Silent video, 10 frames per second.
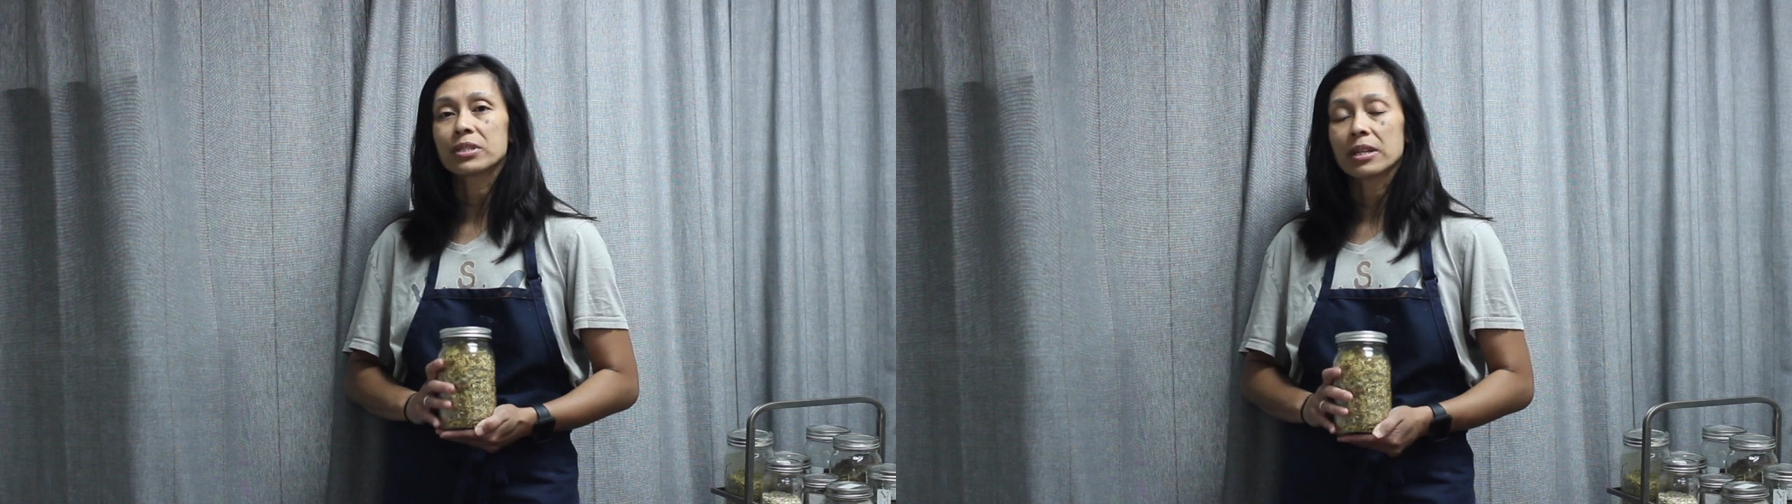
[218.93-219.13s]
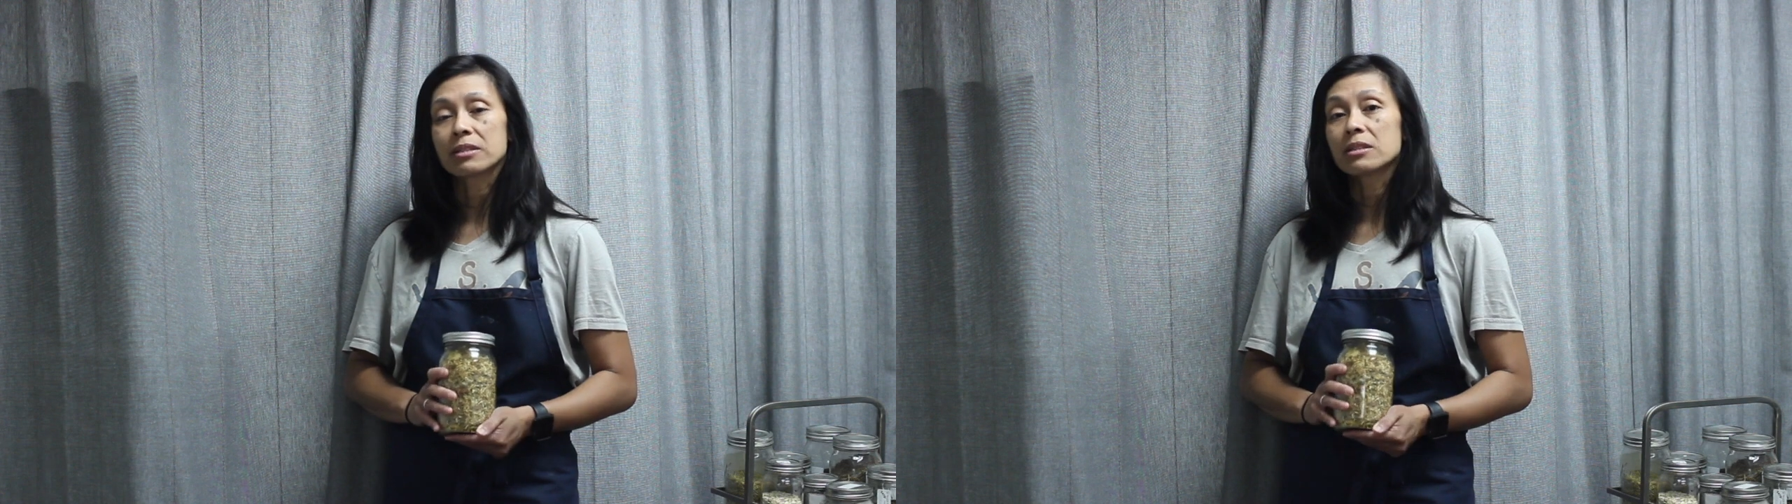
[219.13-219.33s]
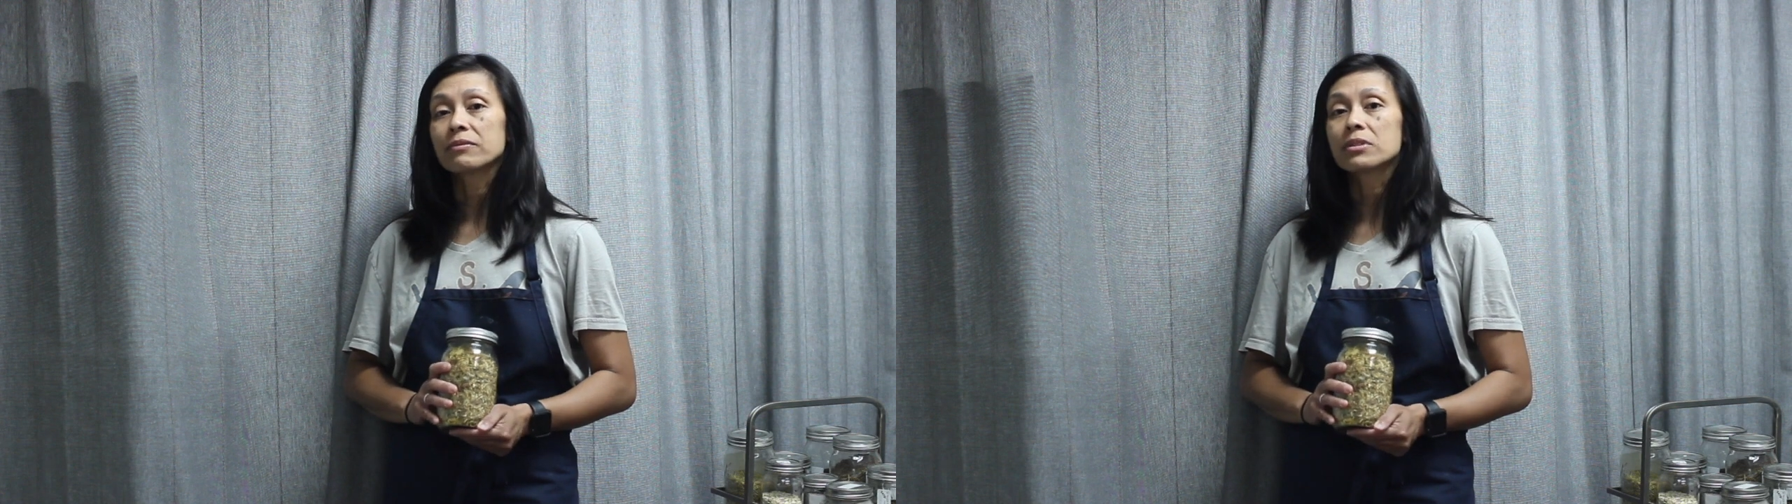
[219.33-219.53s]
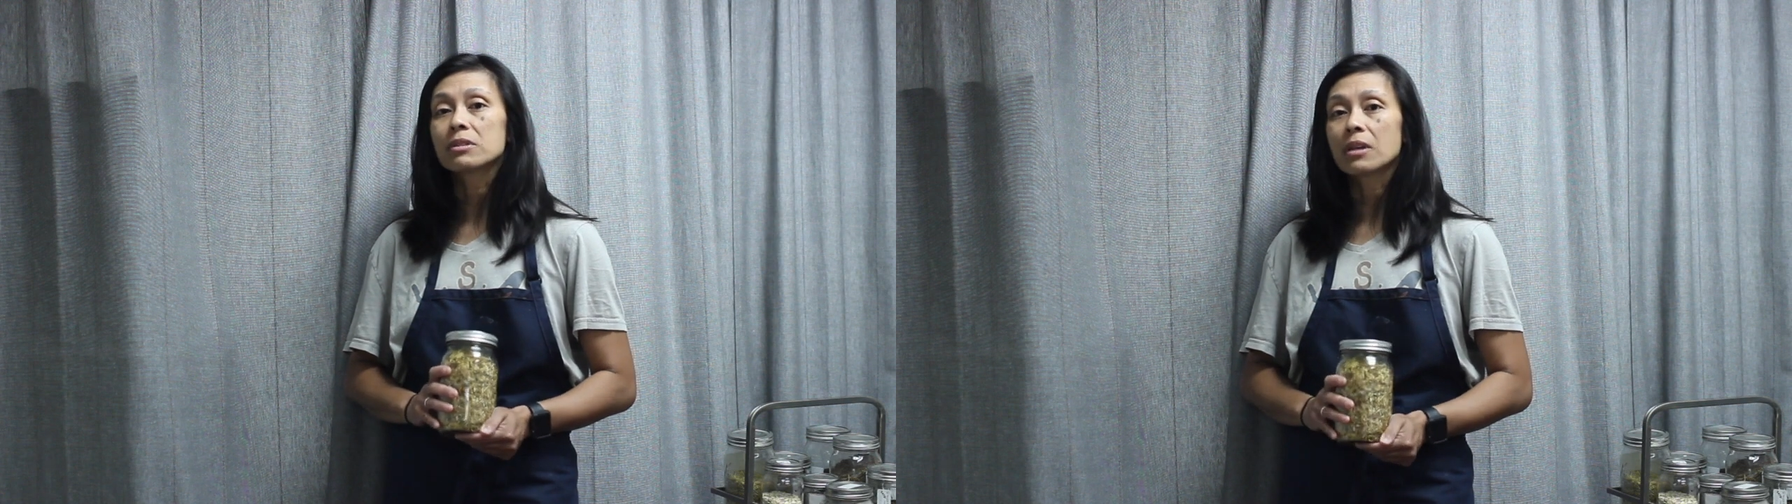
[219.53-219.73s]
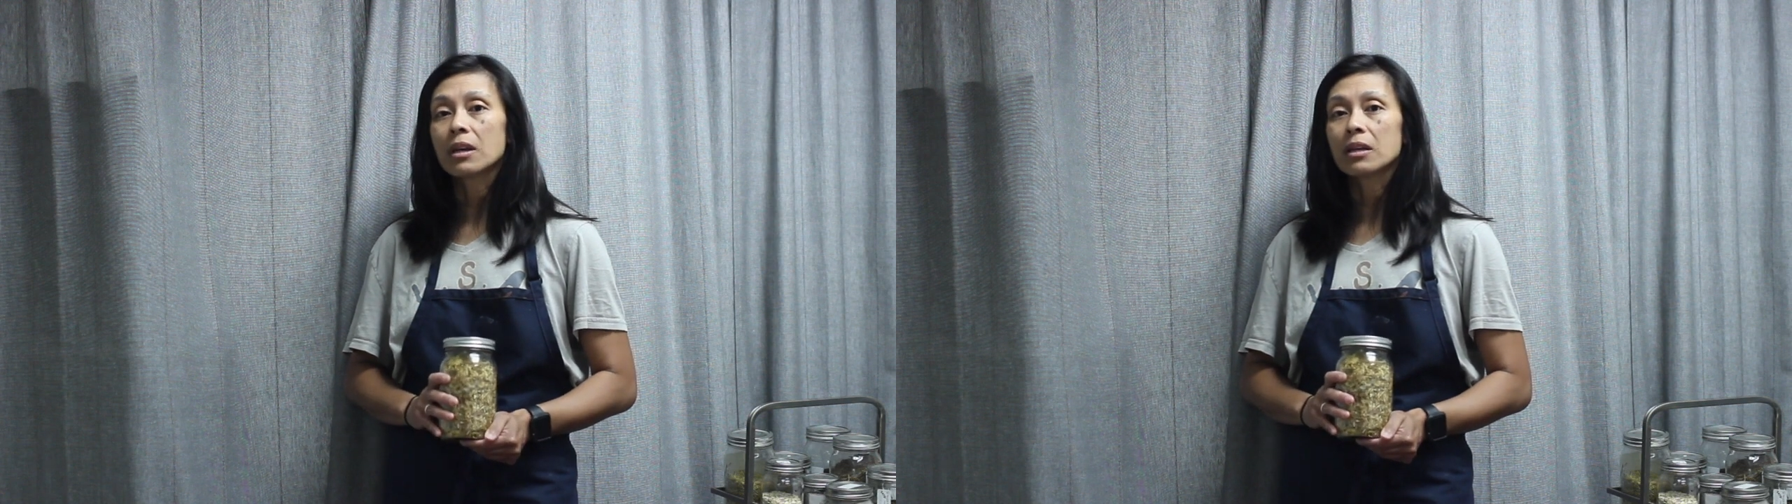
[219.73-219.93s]
sensitive
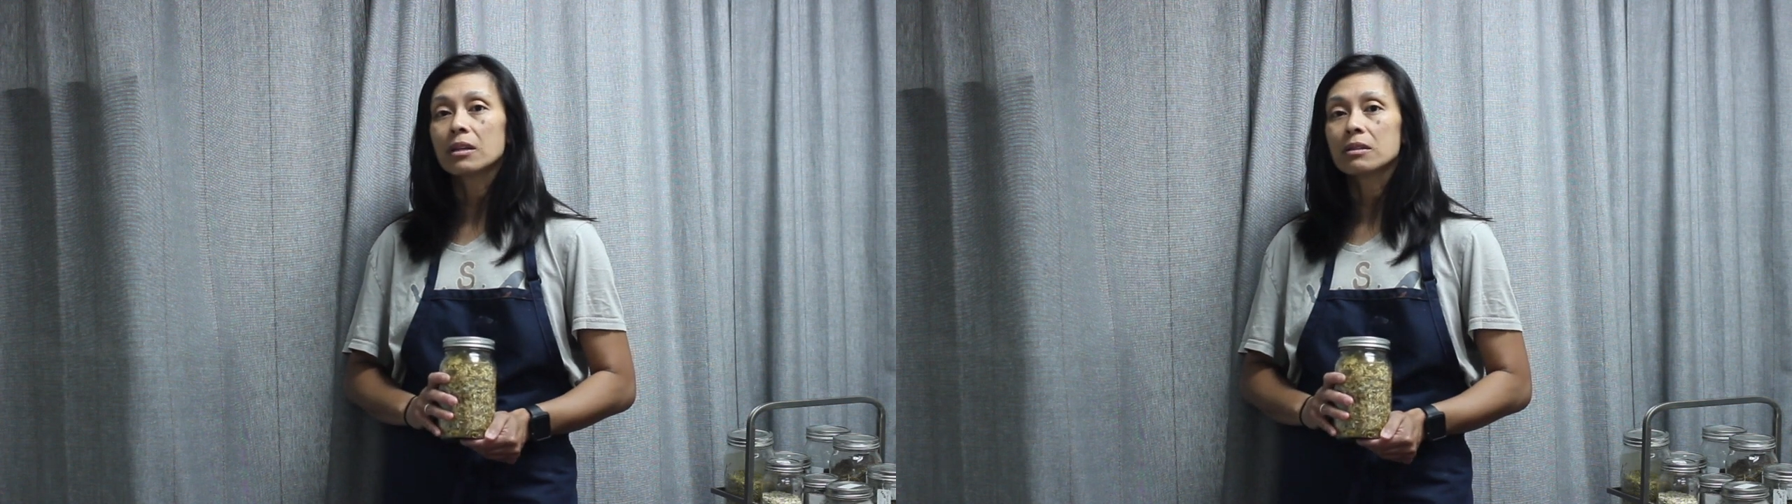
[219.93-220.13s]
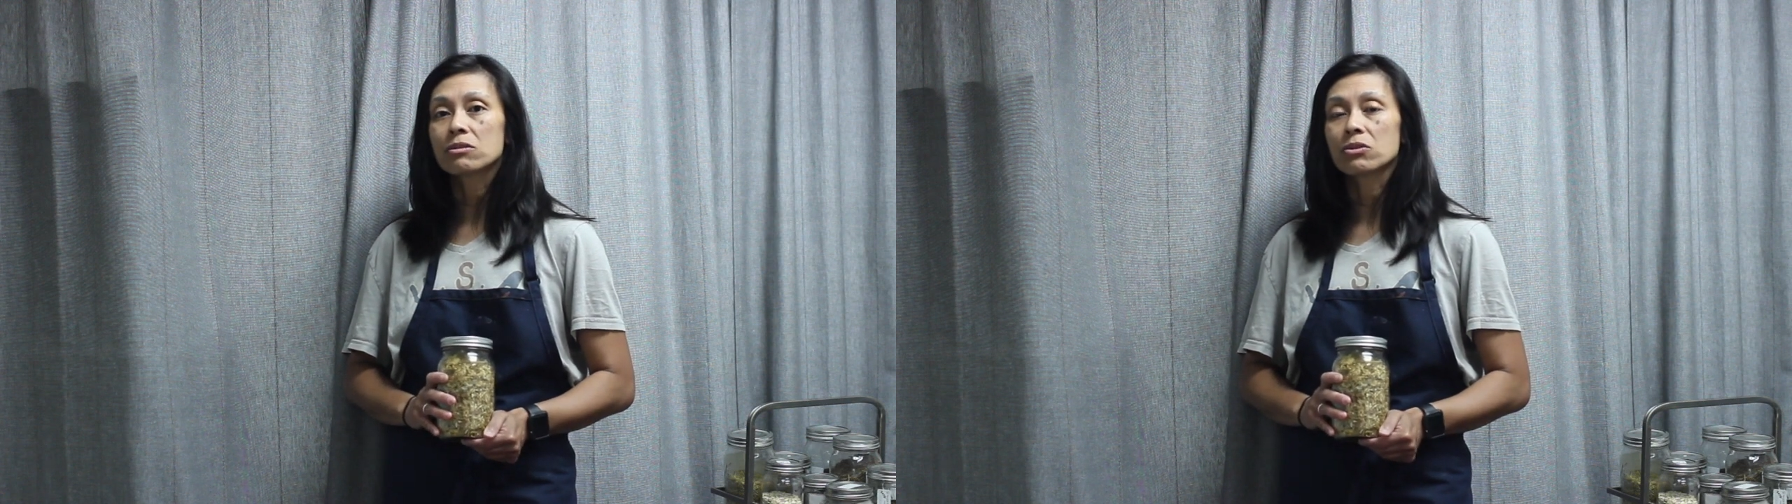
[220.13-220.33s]
skin.